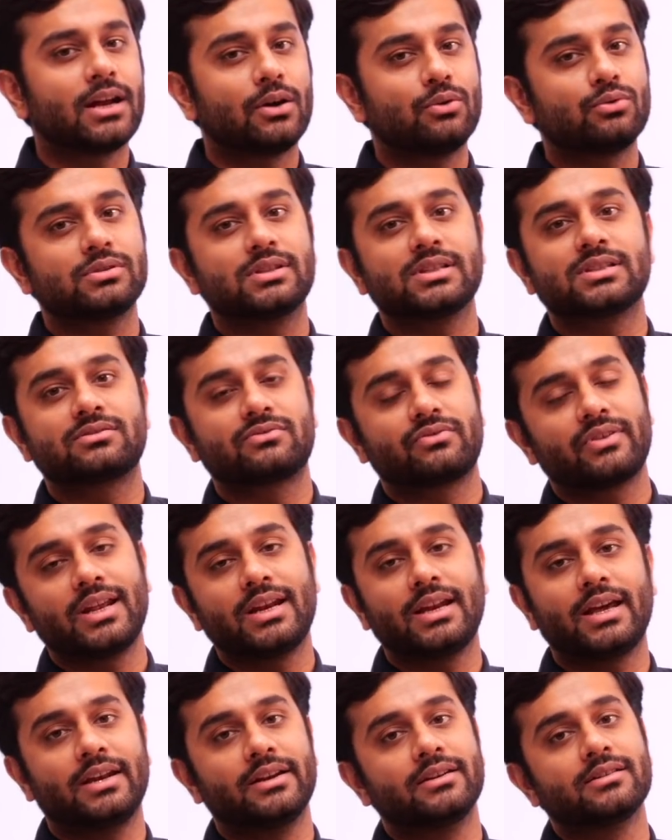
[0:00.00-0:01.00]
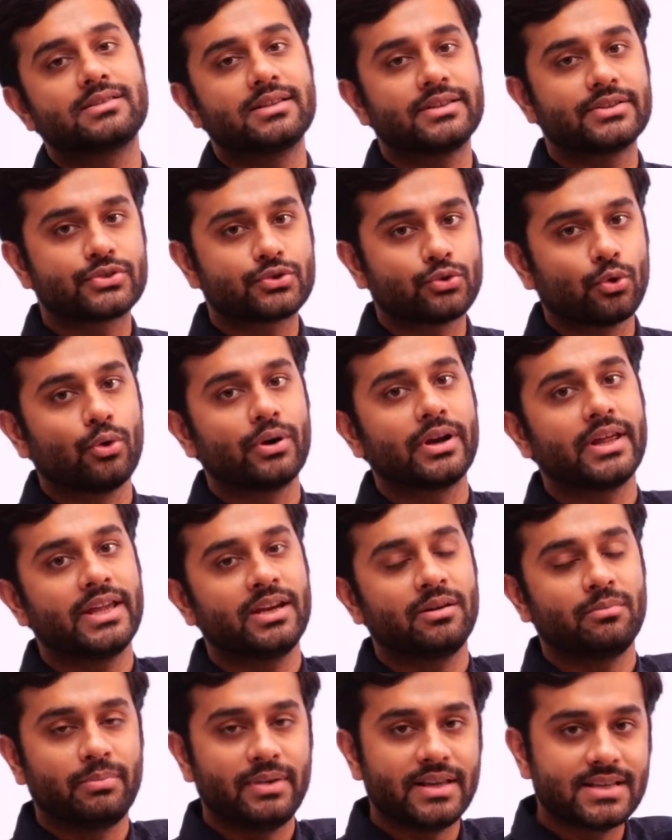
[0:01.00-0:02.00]
out the strain energy stored
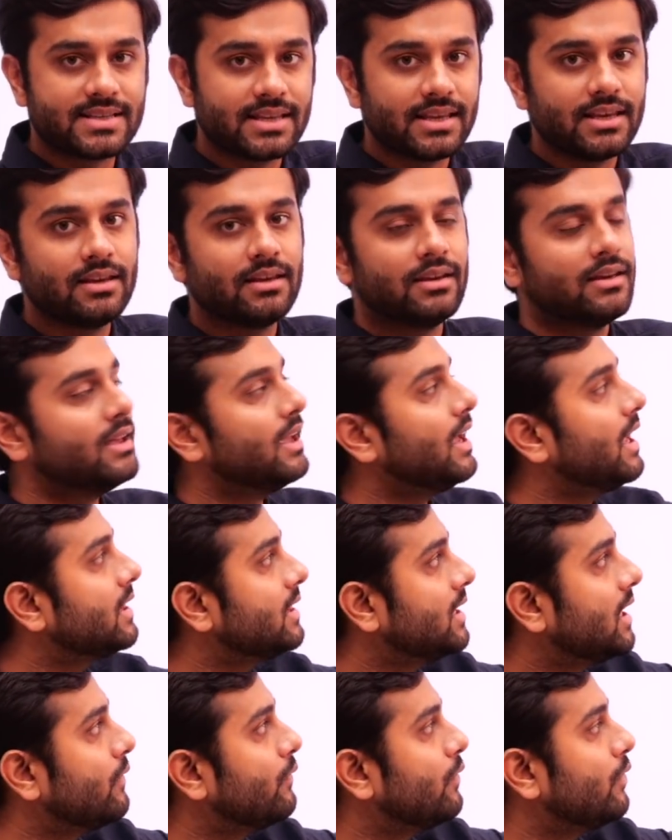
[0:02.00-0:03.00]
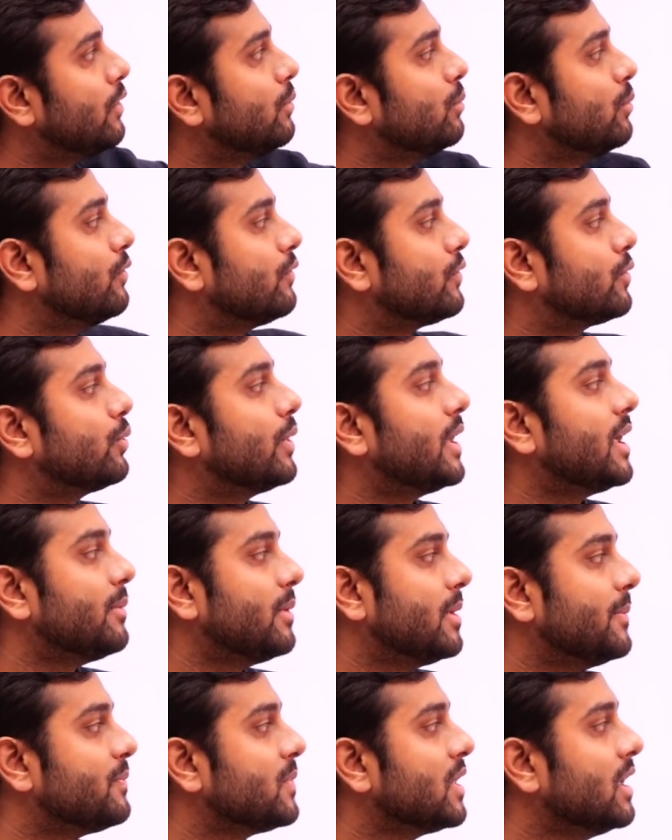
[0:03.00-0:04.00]
in BC, and then we will move to
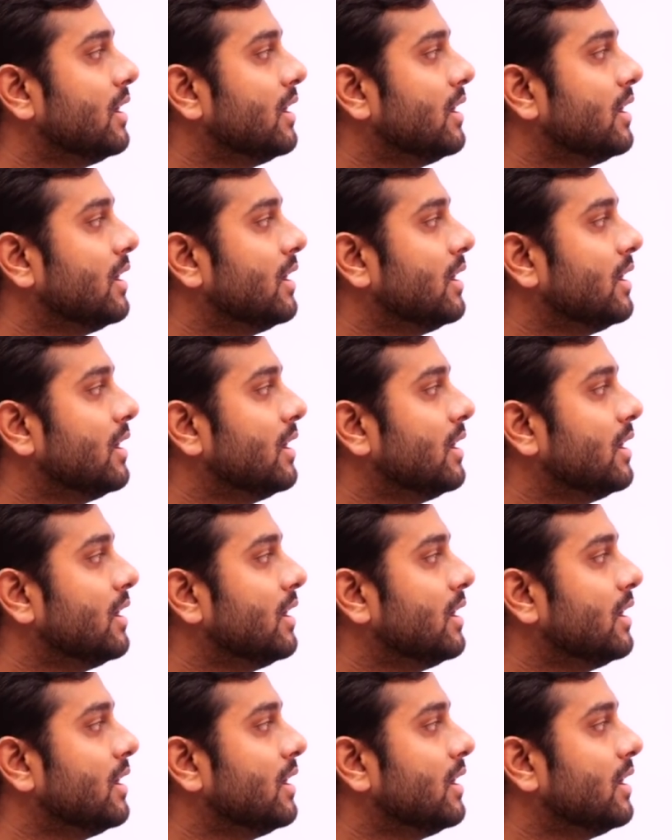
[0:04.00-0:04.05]
AB.